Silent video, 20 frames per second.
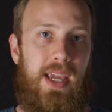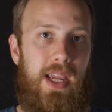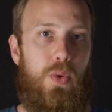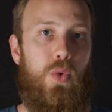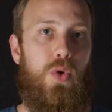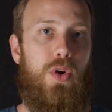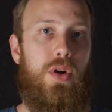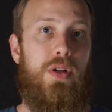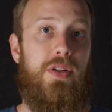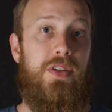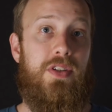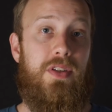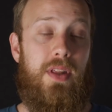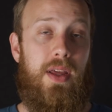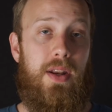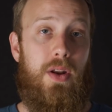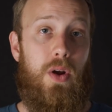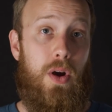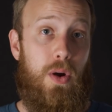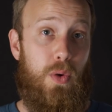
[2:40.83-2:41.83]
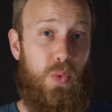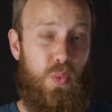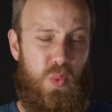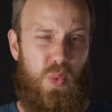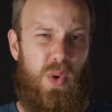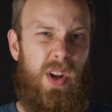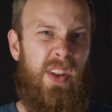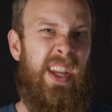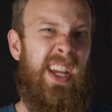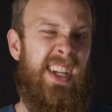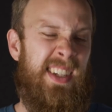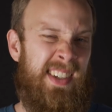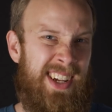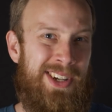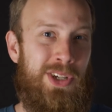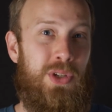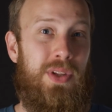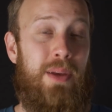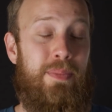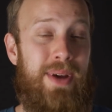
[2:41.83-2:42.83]
keywords that are really
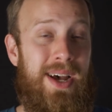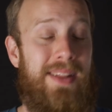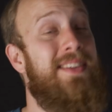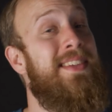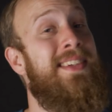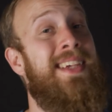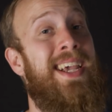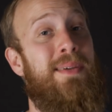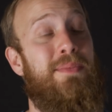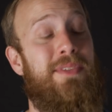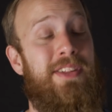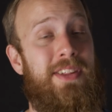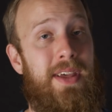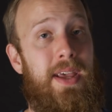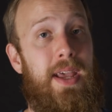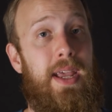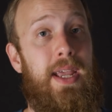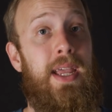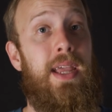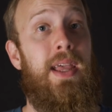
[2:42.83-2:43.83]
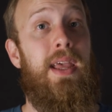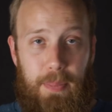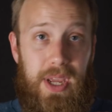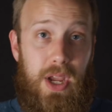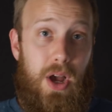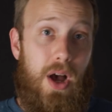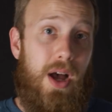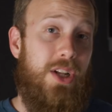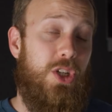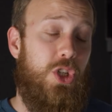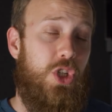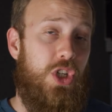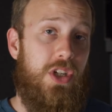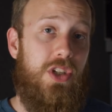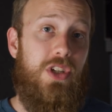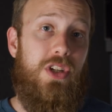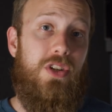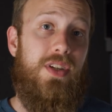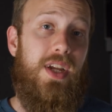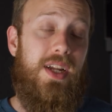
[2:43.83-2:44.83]
essentially about the same thing. Beyond
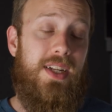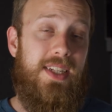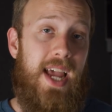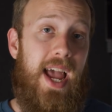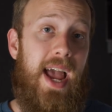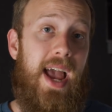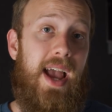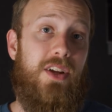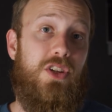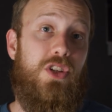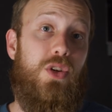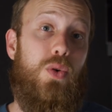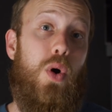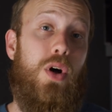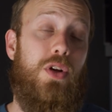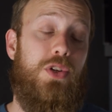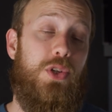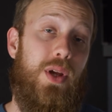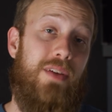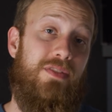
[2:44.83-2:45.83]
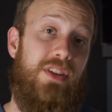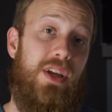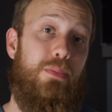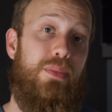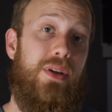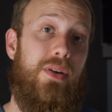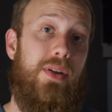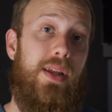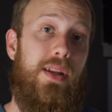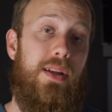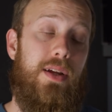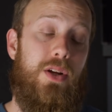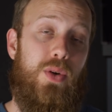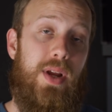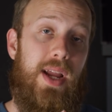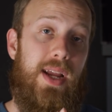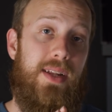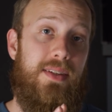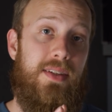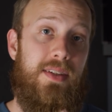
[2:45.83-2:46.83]
just using tags, you also have the ability to
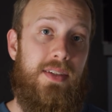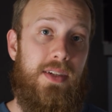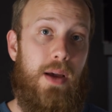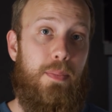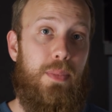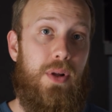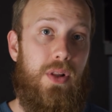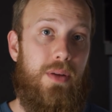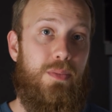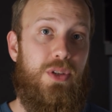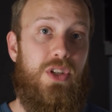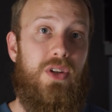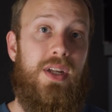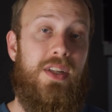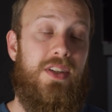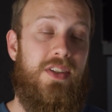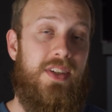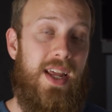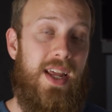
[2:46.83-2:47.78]
create subclips. You can